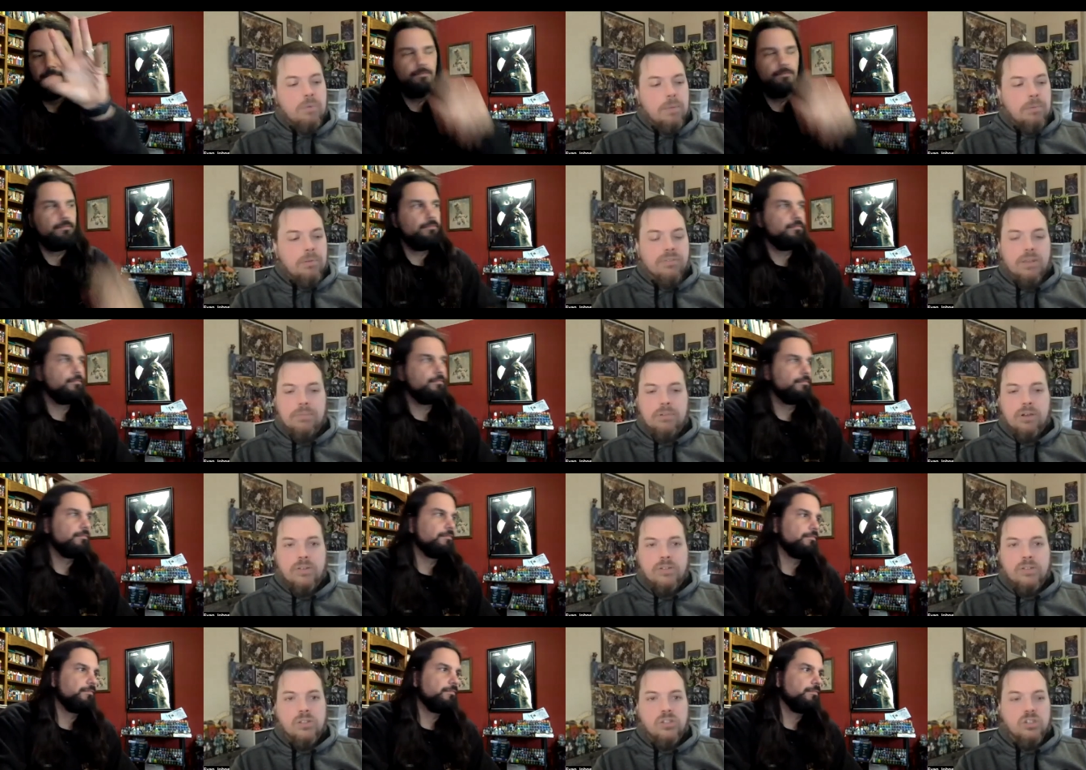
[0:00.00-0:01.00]
Speaker 1: people have come across
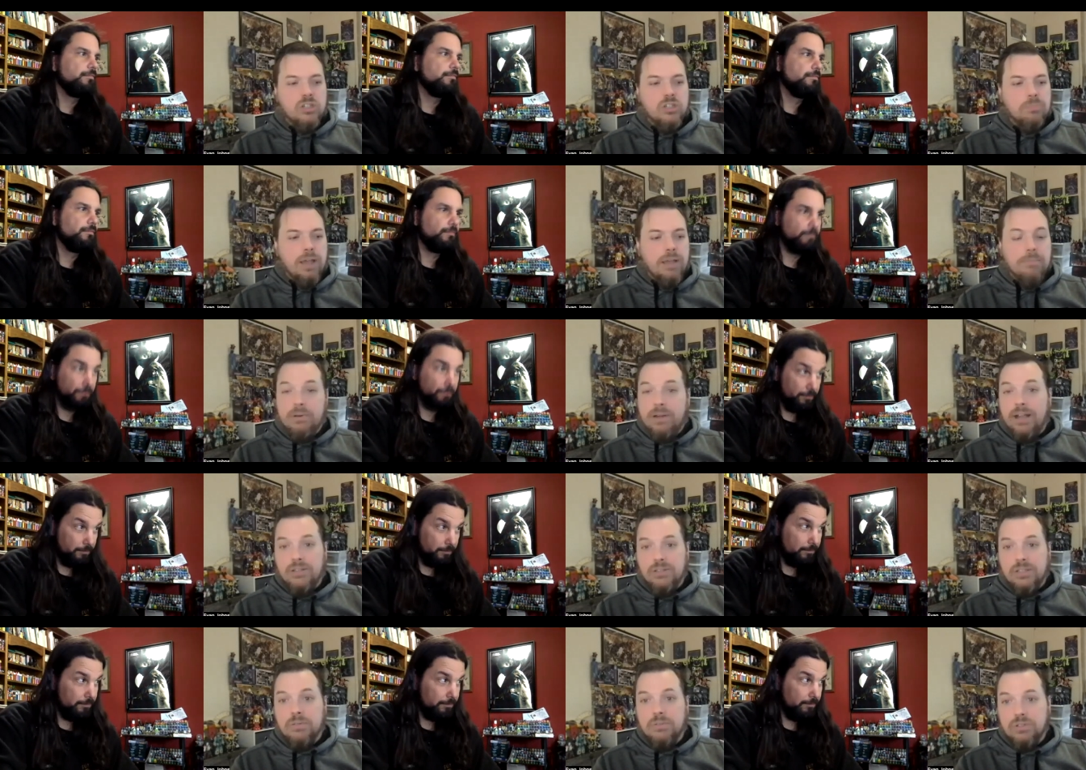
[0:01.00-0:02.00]
us just by
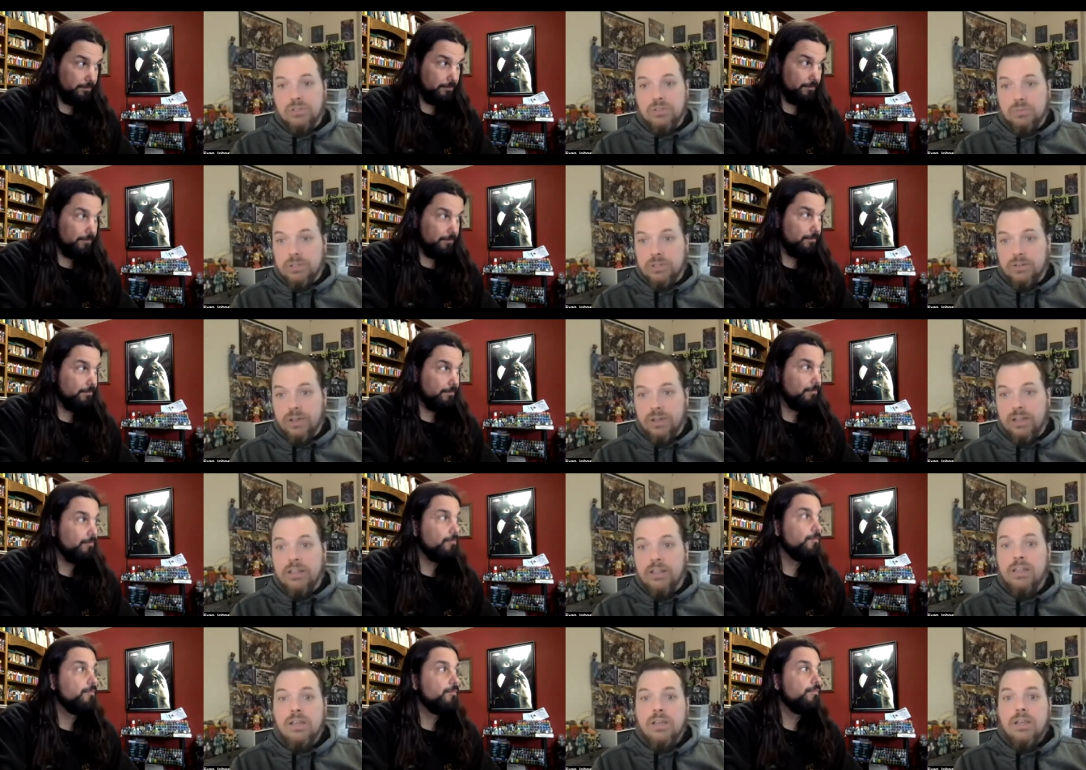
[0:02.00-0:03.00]
browsing, which is really great.
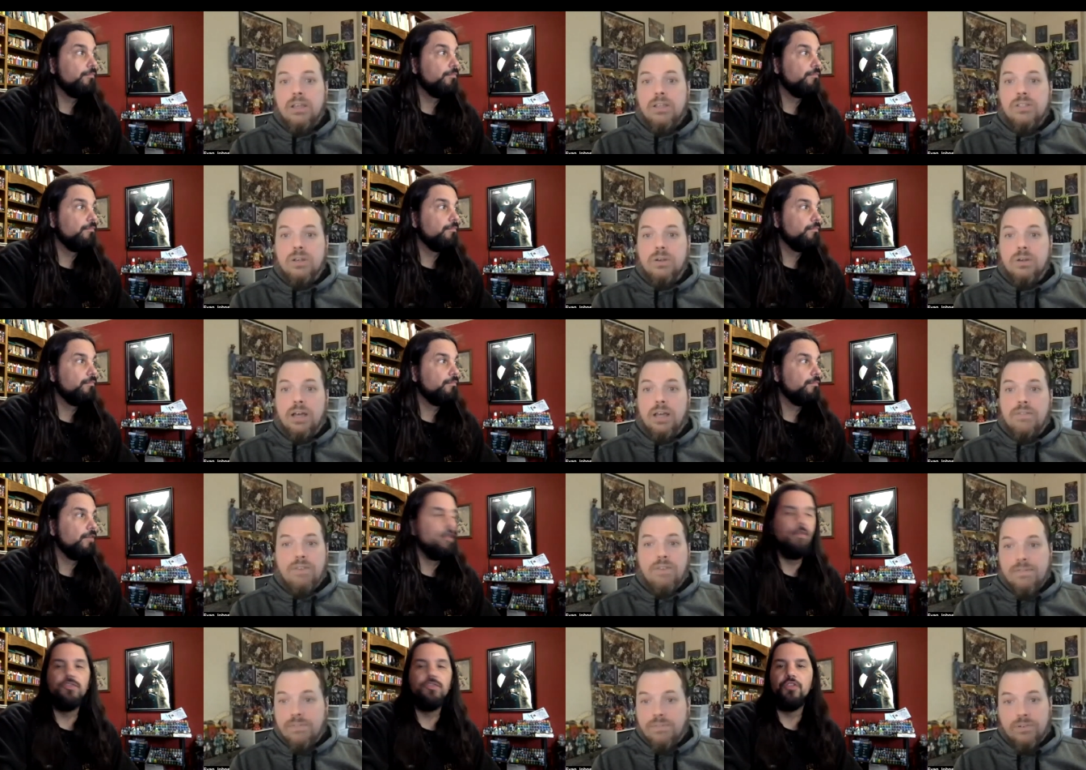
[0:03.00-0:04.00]
So uh, if those you
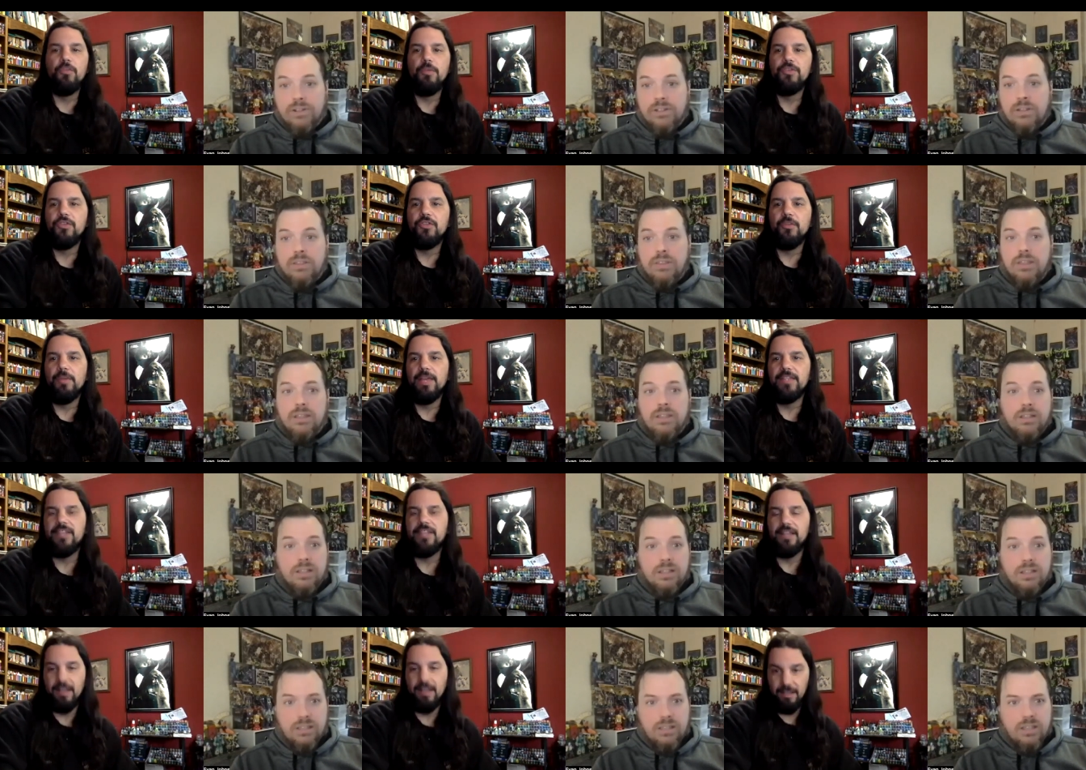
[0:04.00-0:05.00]
have for anything, I, I,
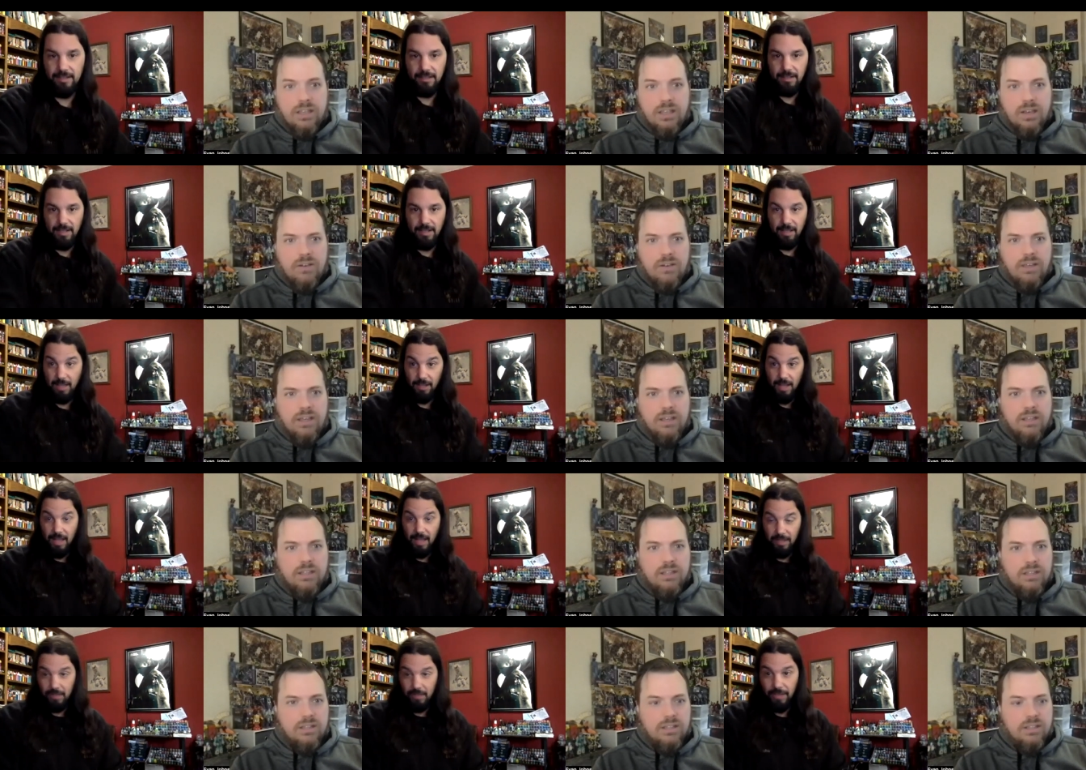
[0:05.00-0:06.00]
oh, yeah. I, love
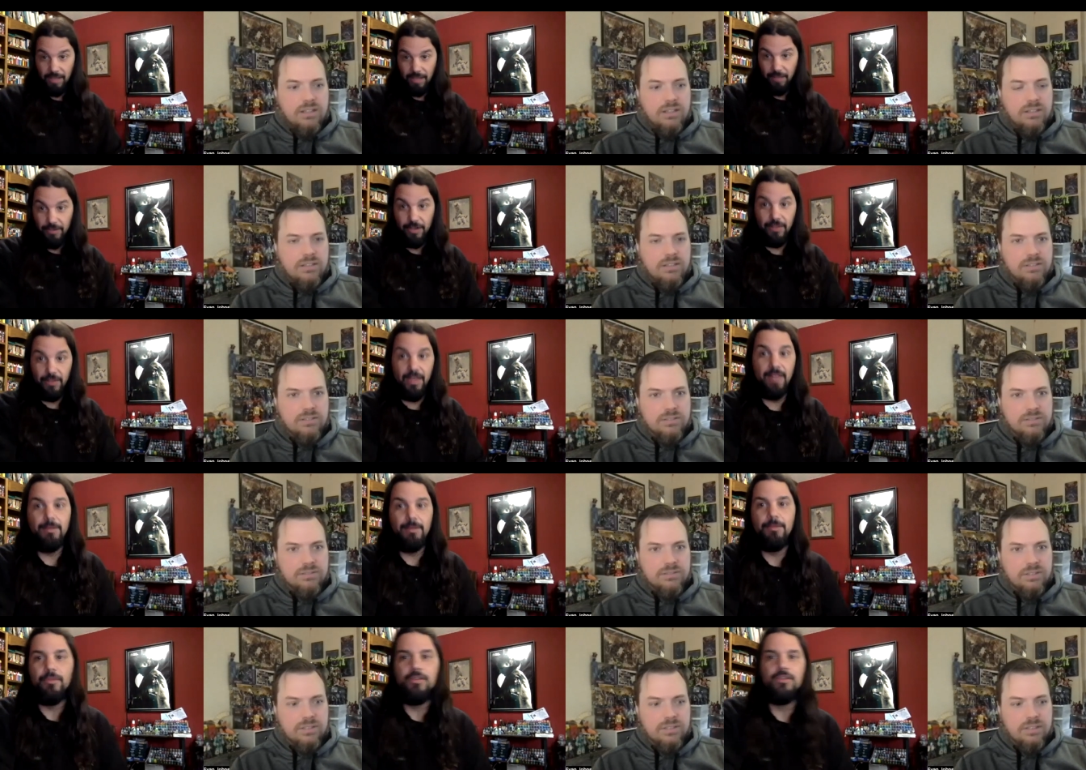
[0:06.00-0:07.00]
Speaker 2: I love hearing that people that
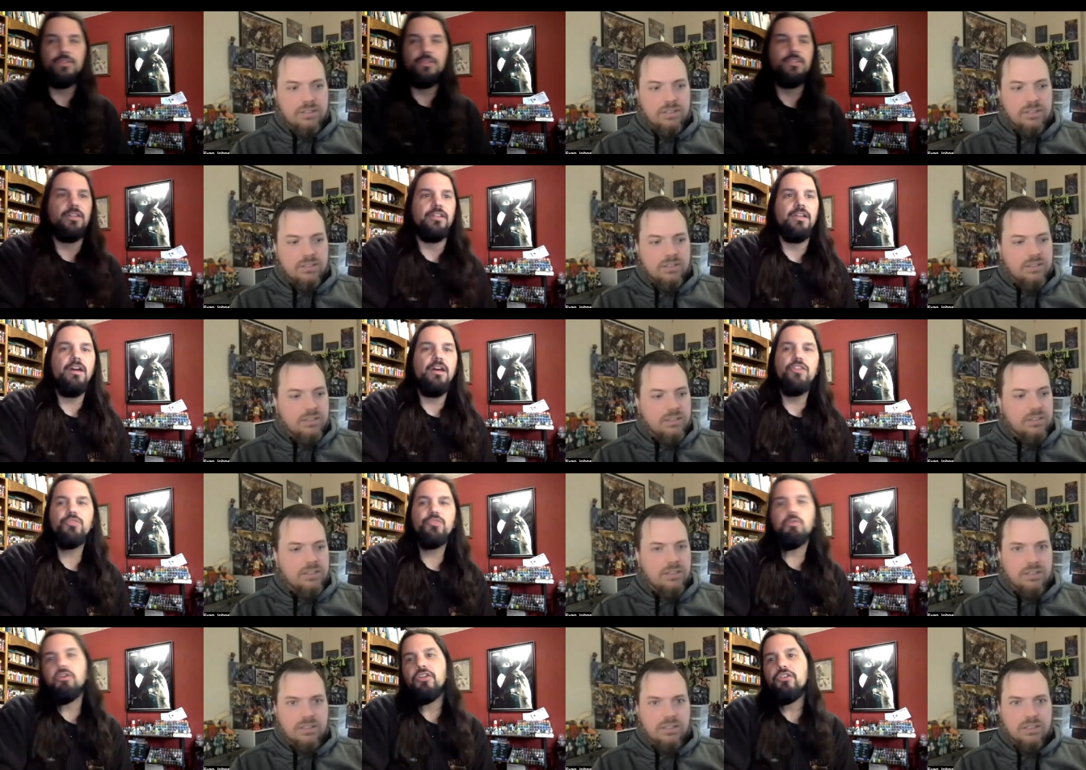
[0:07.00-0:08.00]
just like I just wanted to
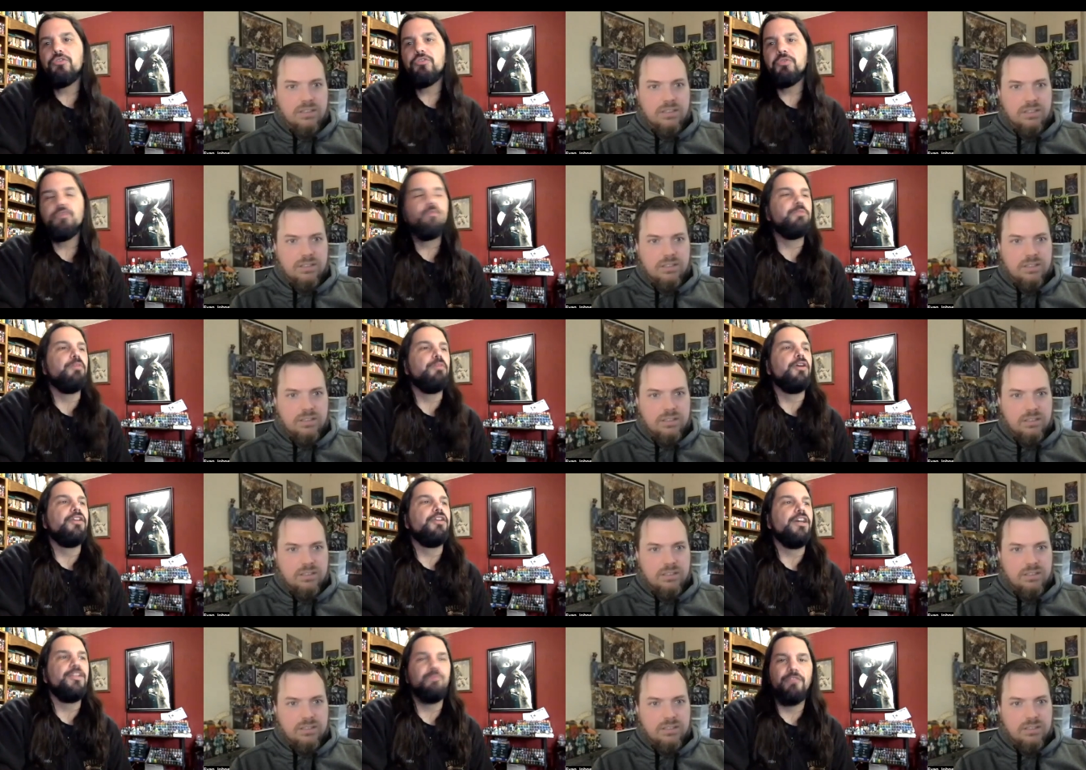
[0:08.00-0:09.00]
hear Transformers podcast and
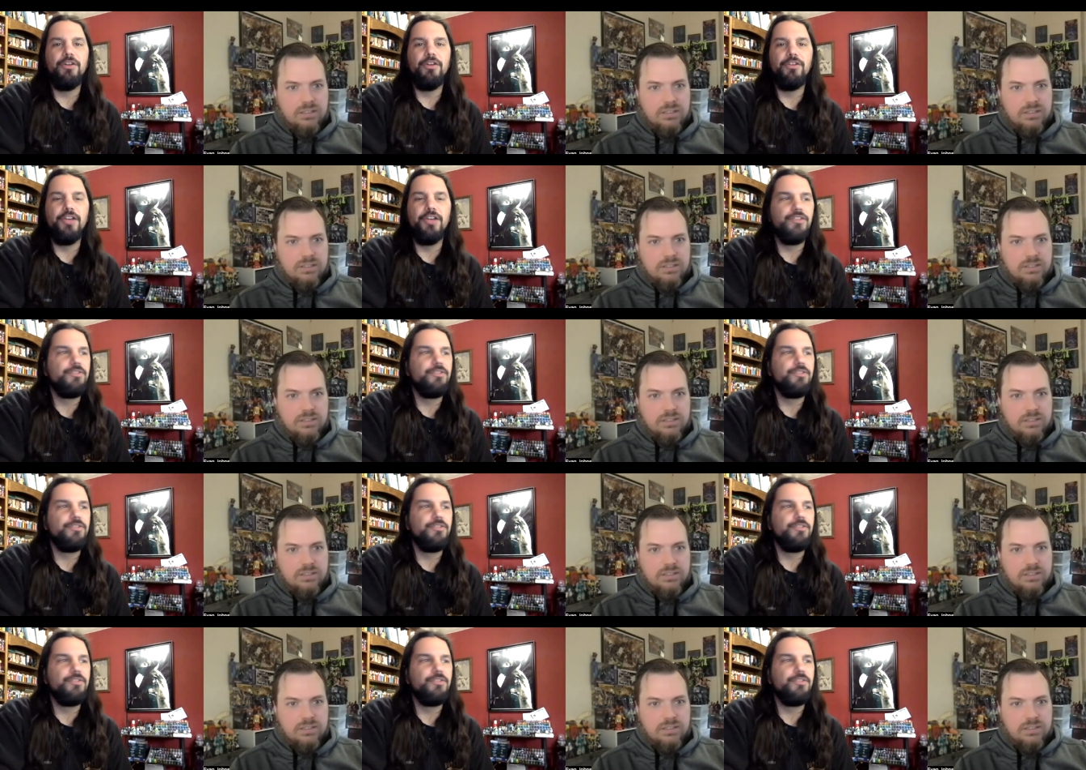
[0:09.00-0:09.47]
found you guys